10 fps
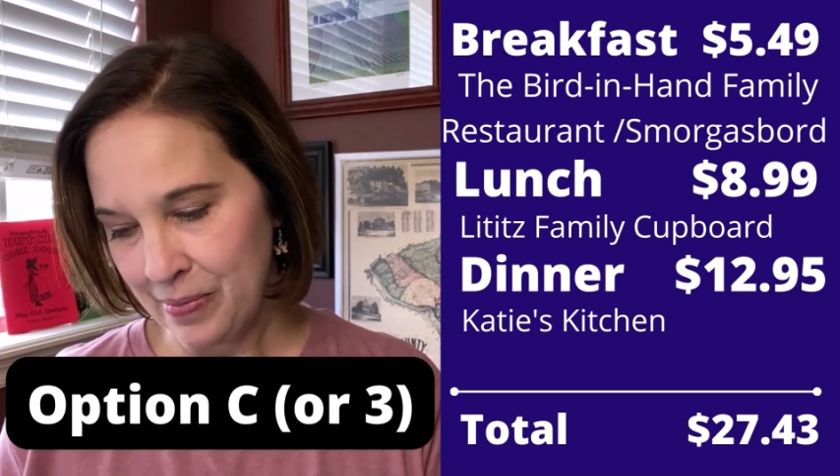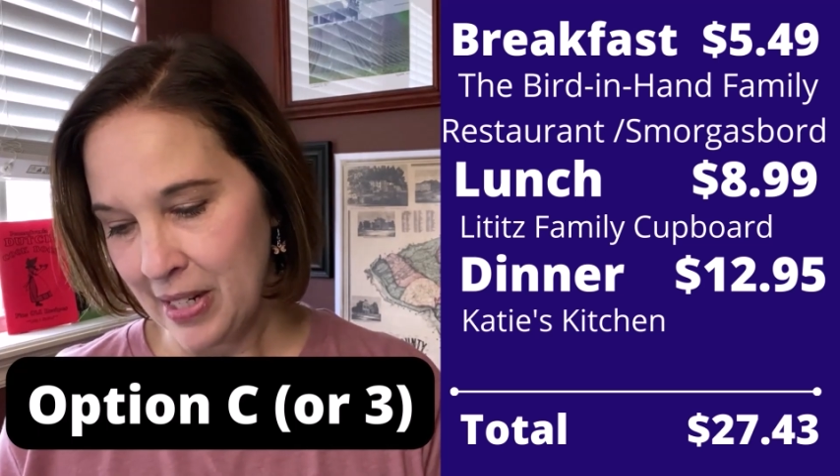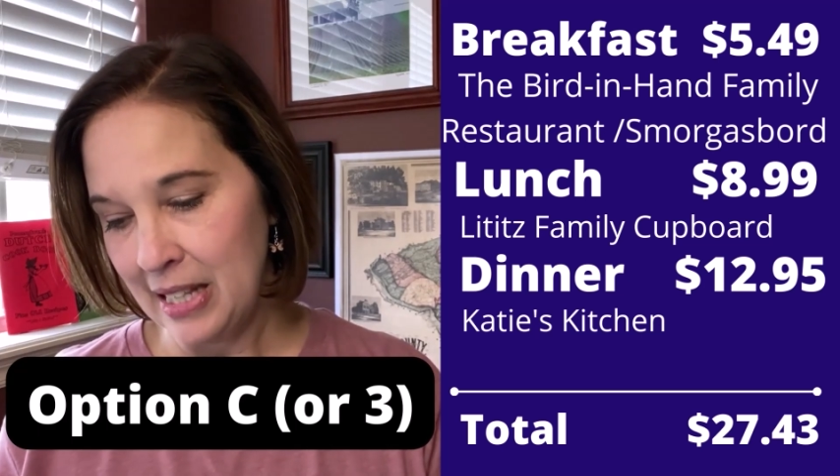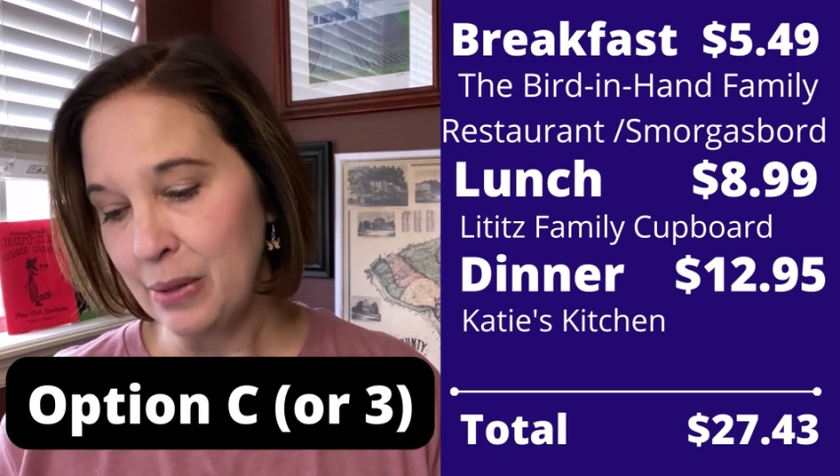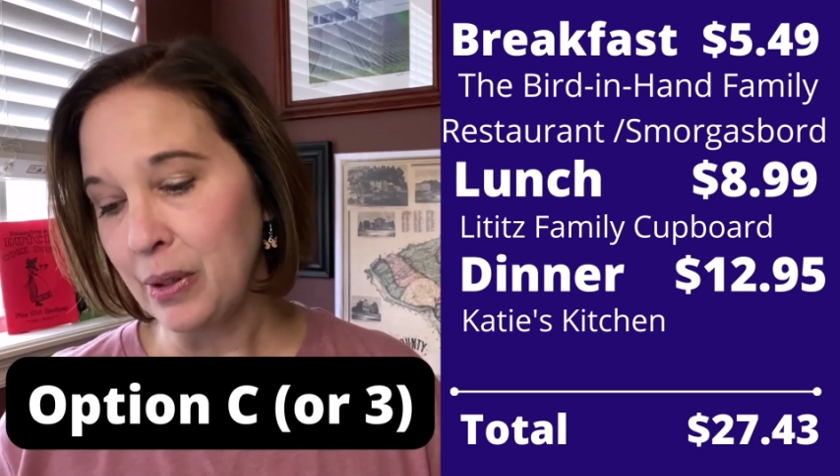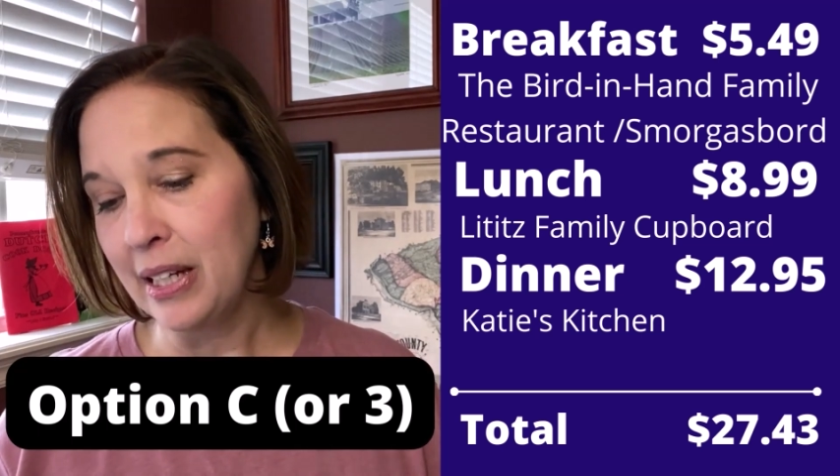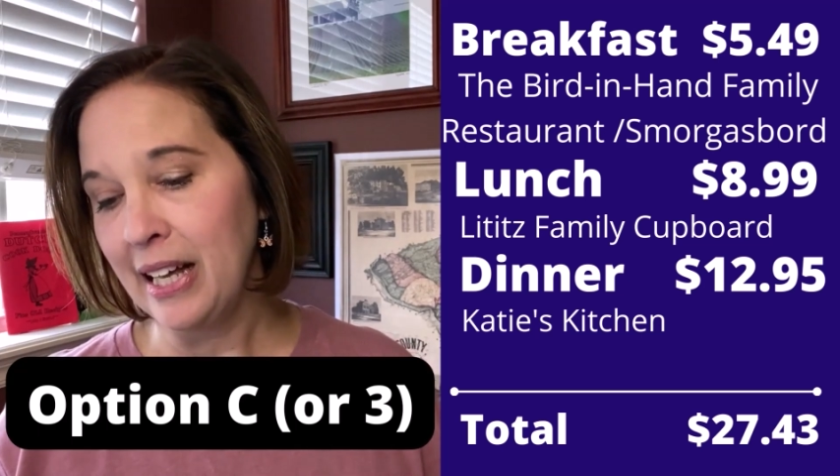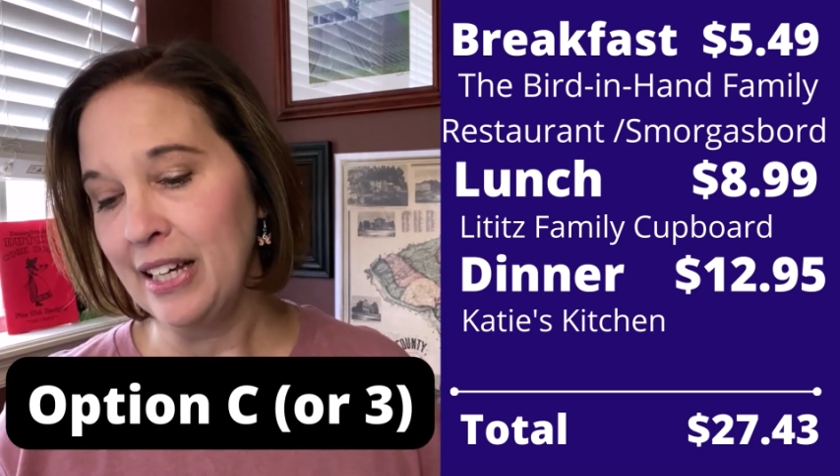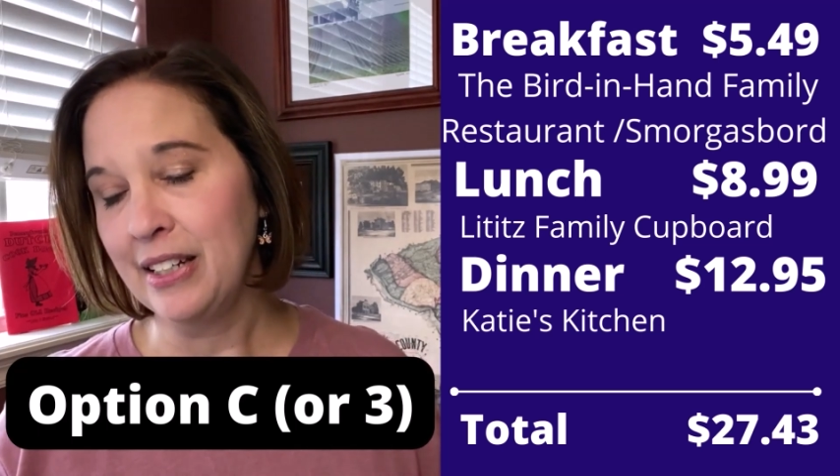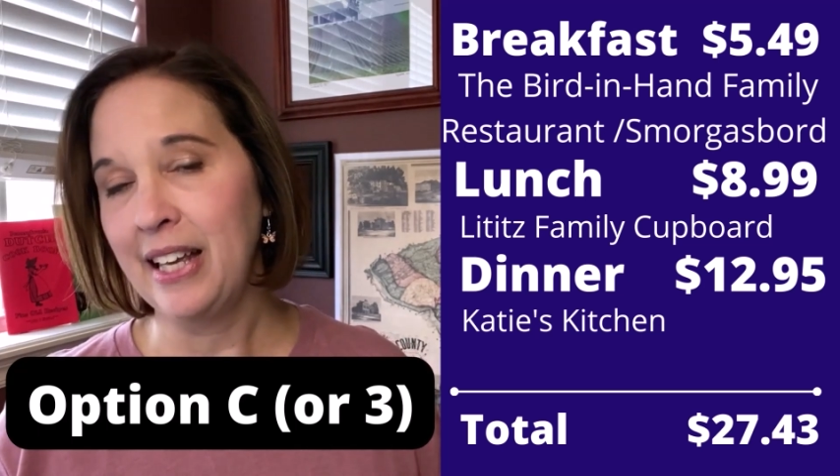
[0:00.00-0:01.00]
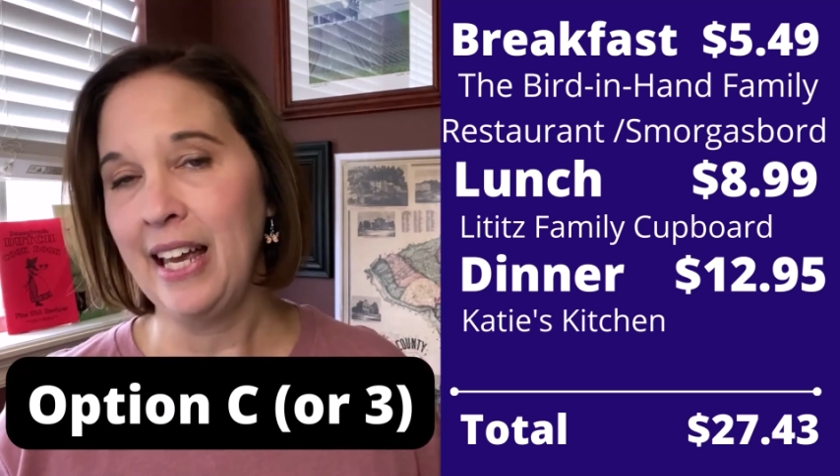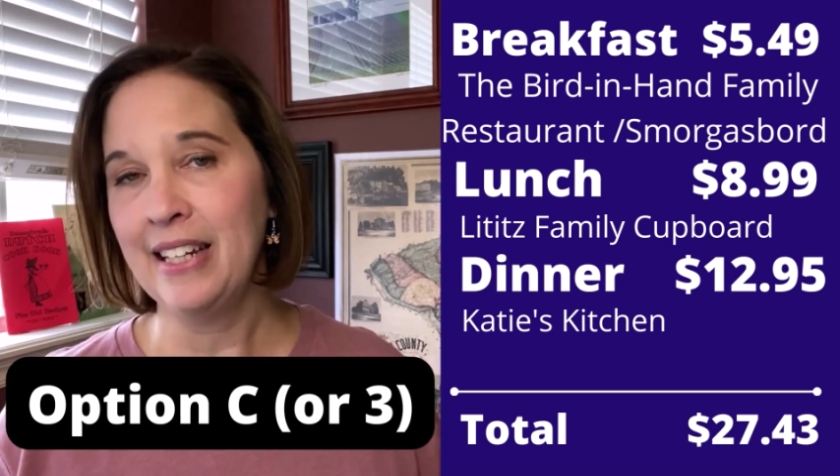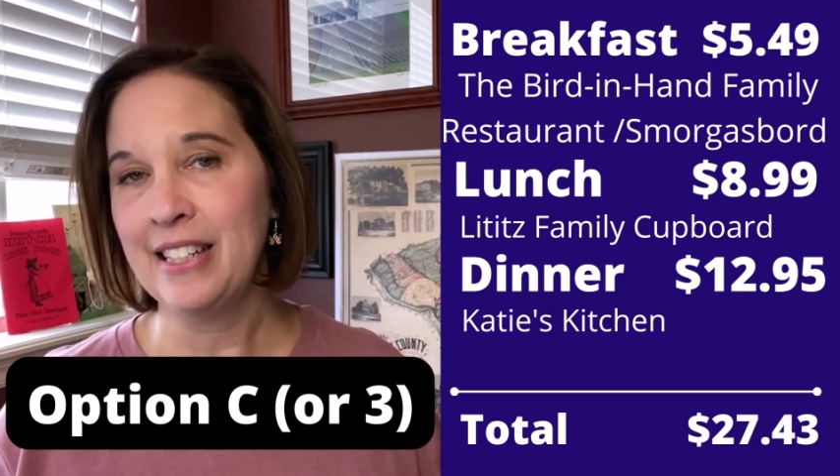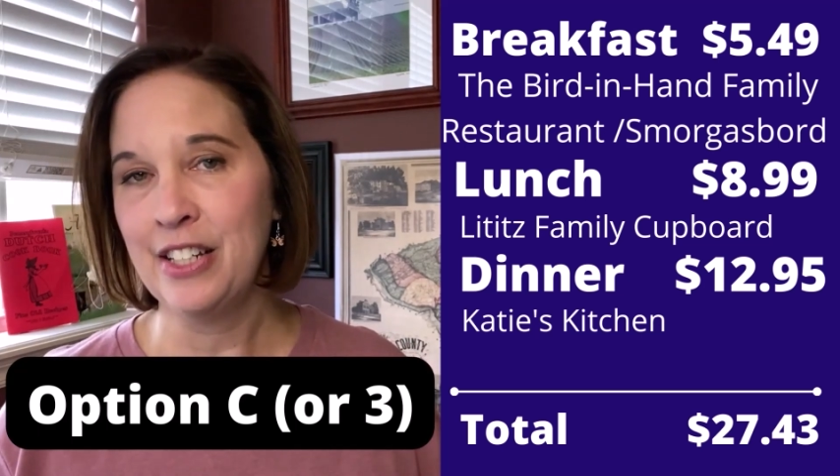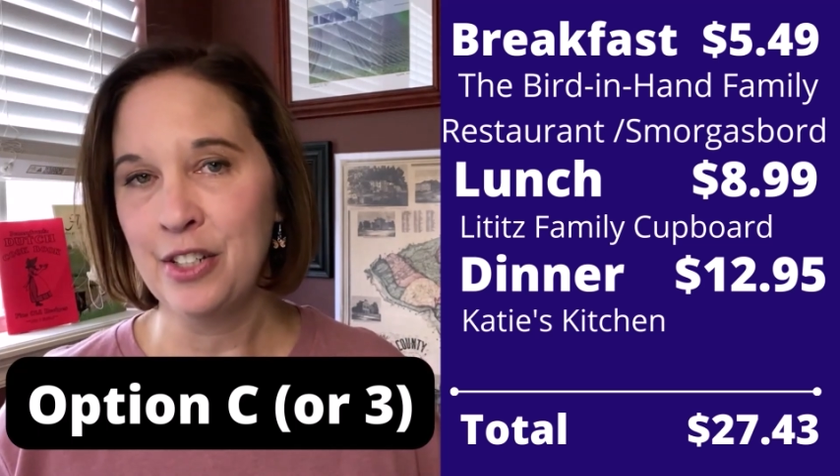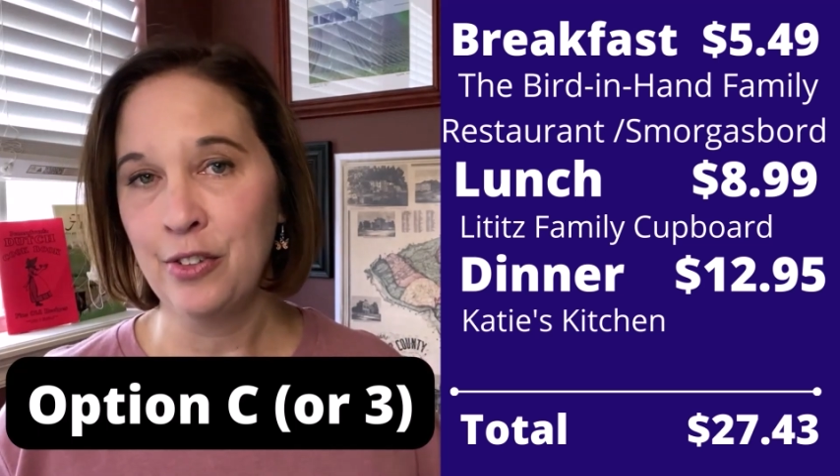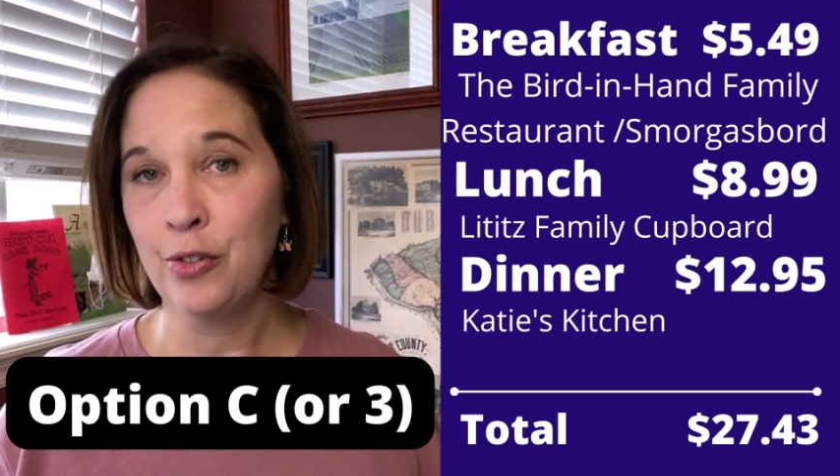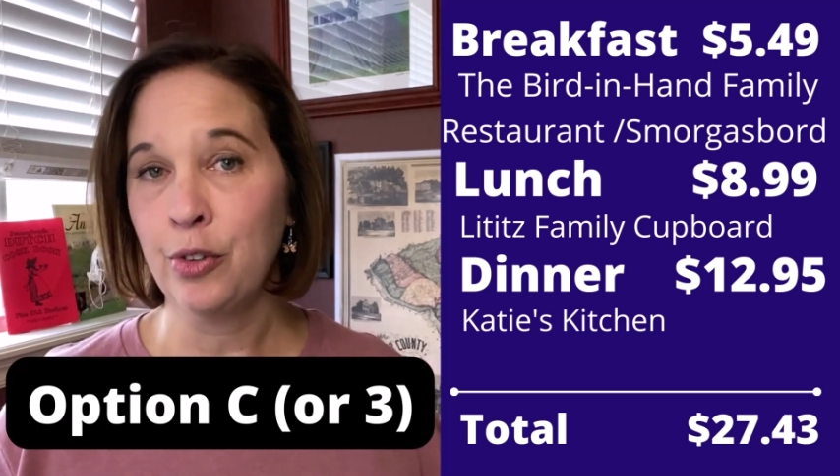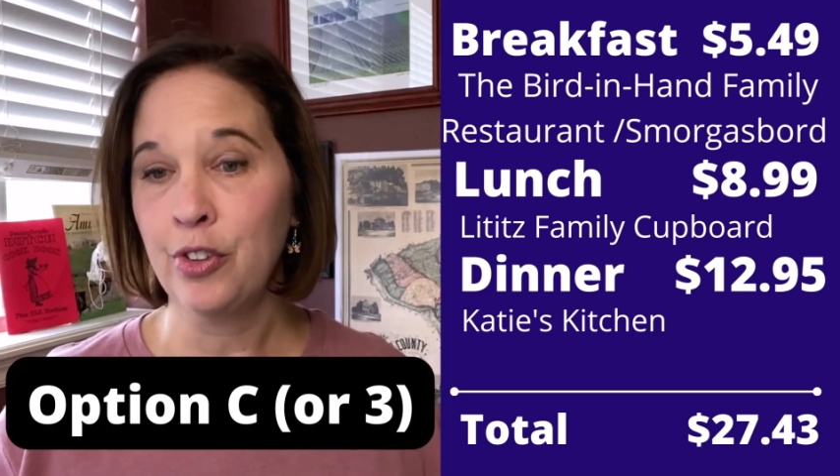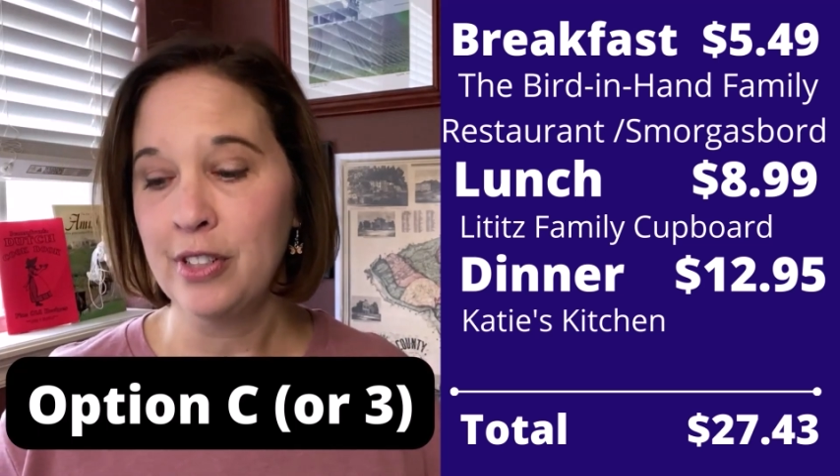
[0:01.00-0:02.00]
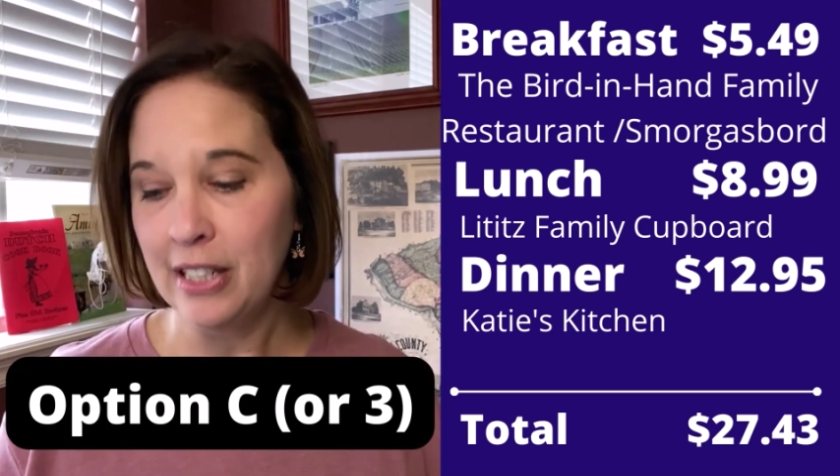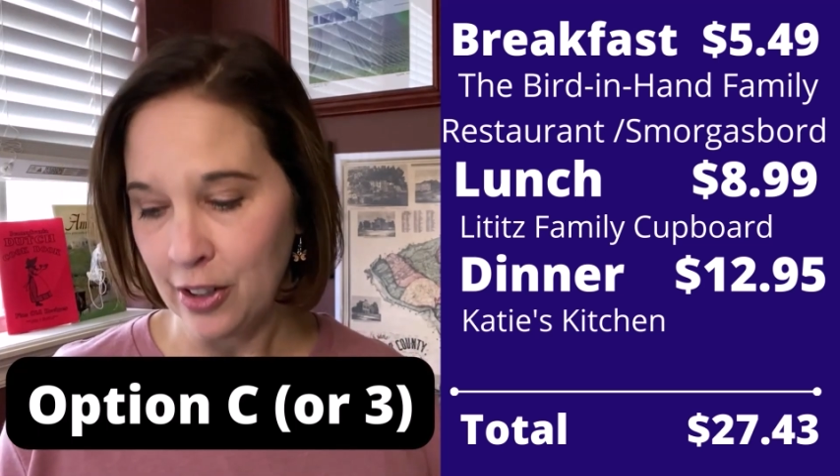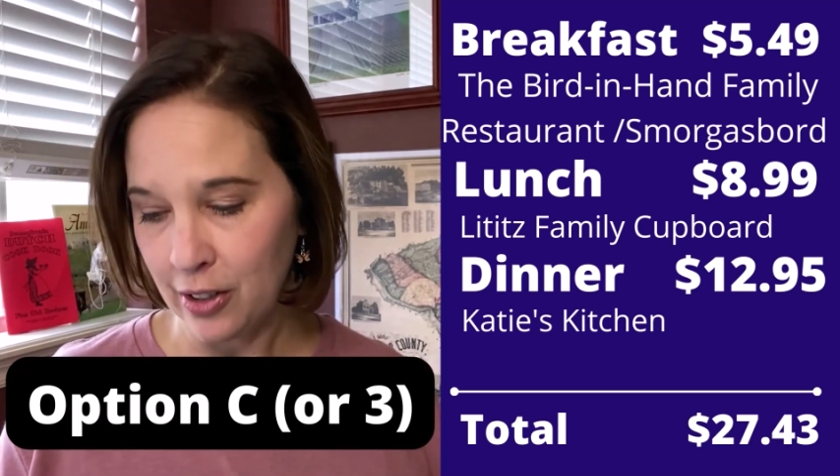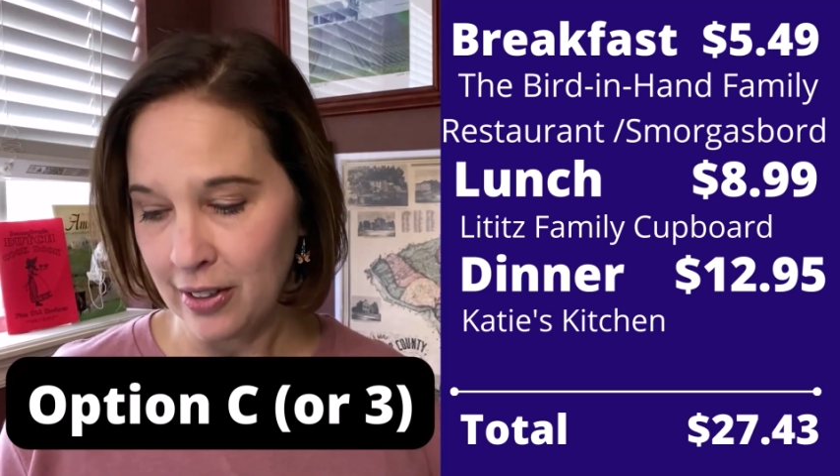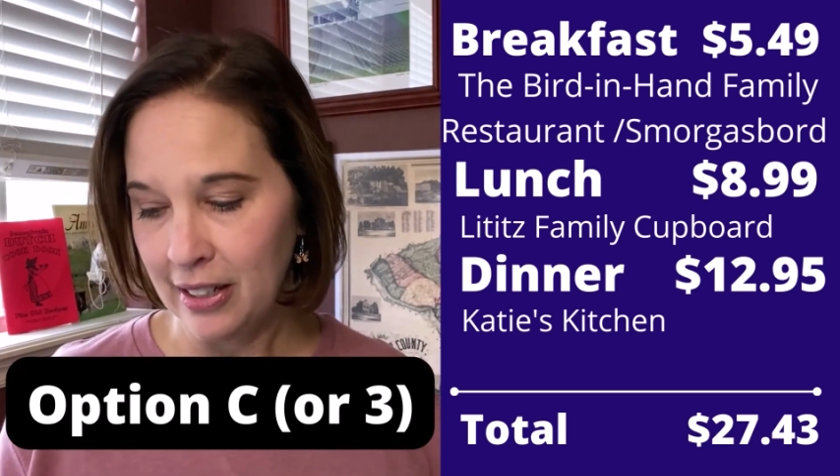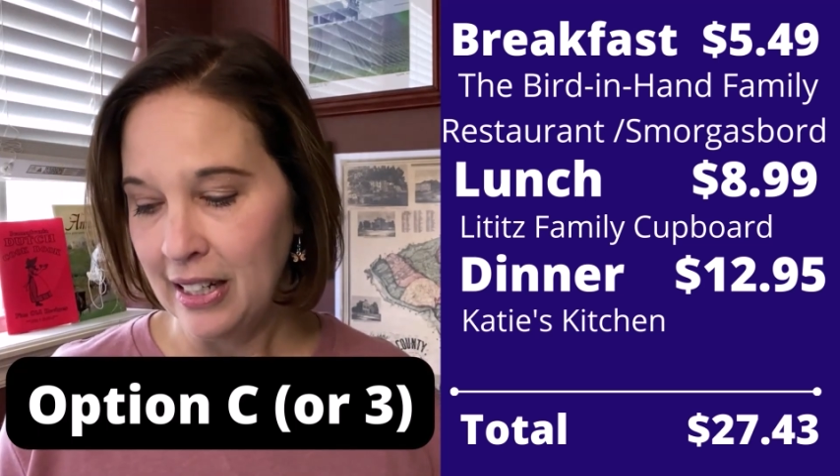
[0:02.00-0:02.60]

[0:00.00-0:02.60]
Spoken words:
And then we're going to head to Kay's Kitchen for their dinner.